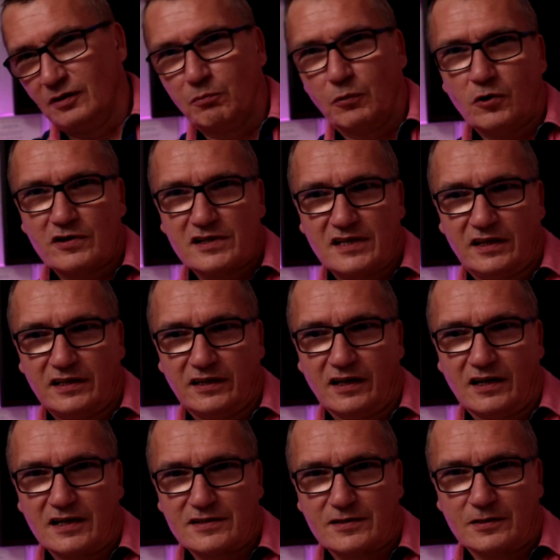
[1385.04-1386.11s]
More exciting
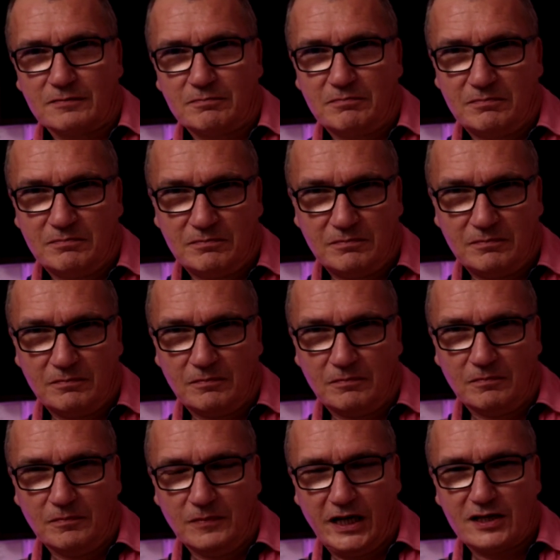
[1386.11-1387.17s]
answer.
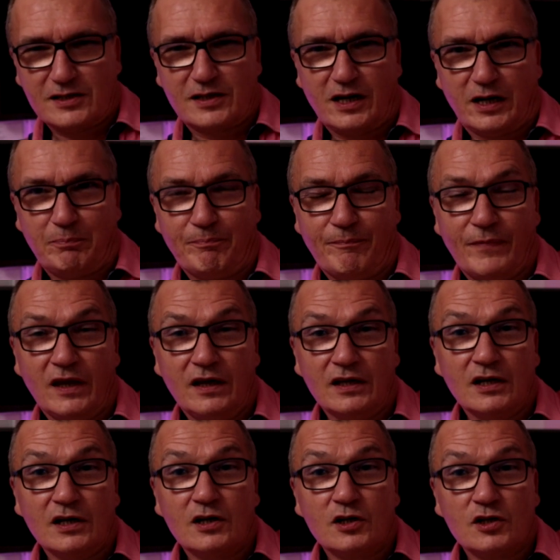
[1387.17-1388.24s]
Next time.
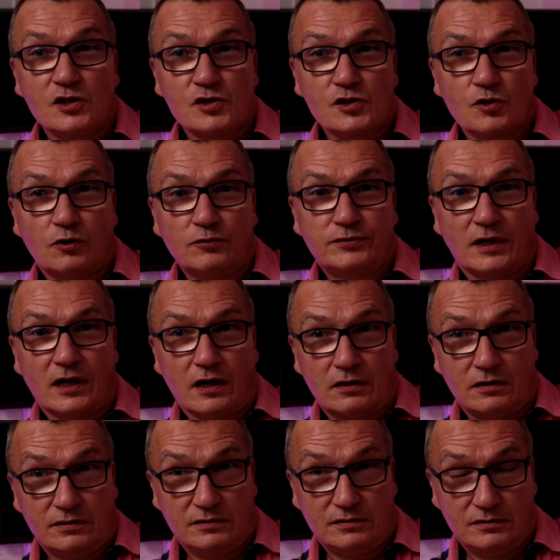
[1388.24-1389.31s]
So
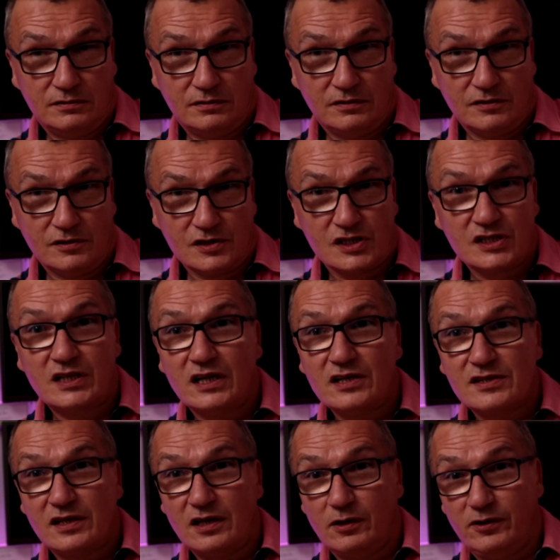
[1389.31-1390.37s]
far, stay
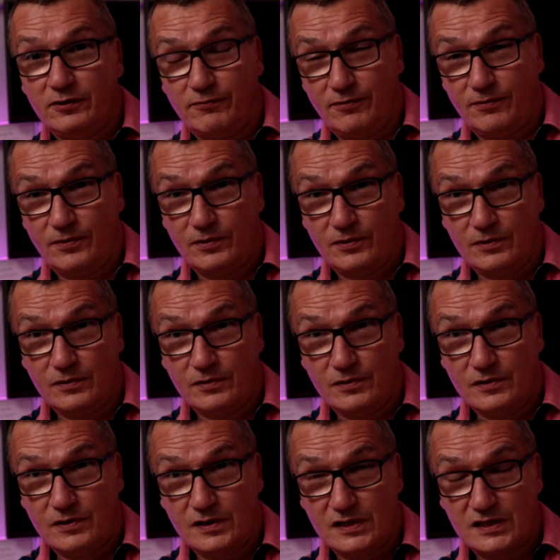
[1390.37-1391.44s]
safe,
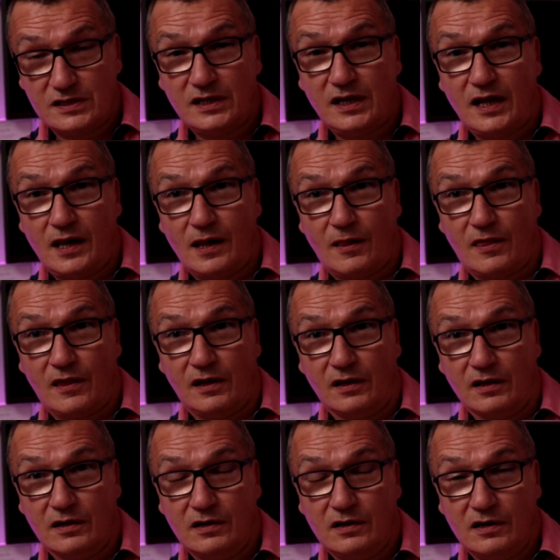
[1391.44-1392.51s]
stay healthy,
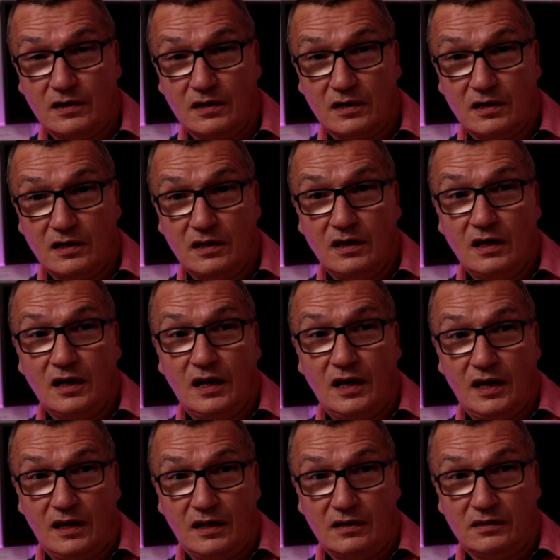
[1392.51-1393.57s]

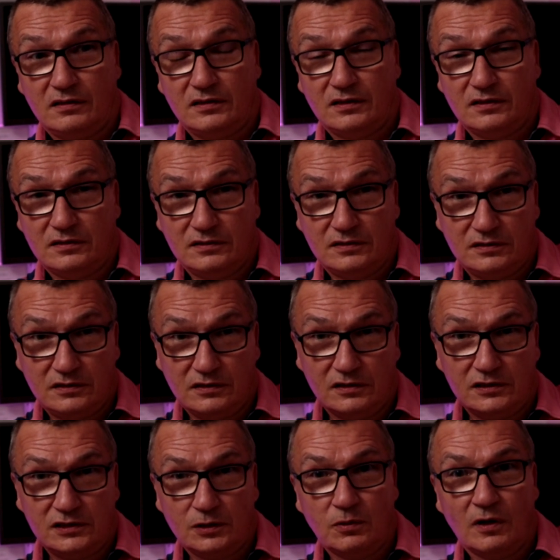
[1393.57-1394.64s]
and
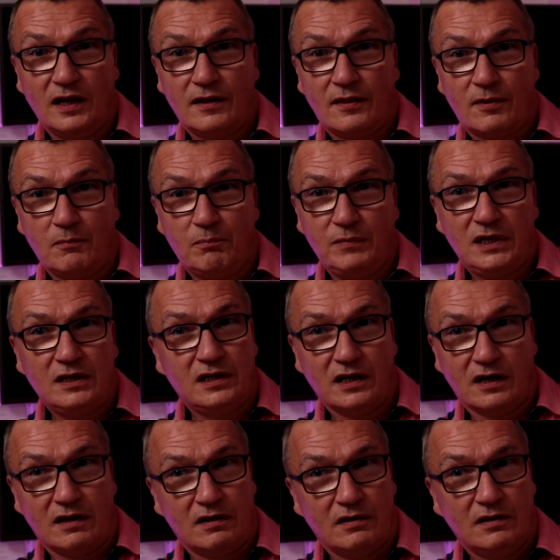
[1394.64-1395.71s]
don't let the
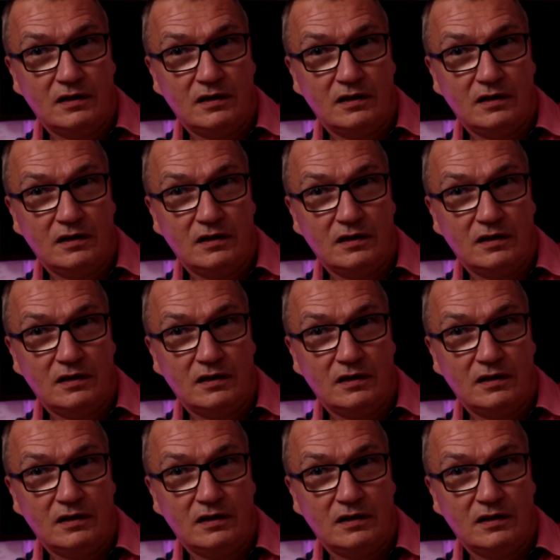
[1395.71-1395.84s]
media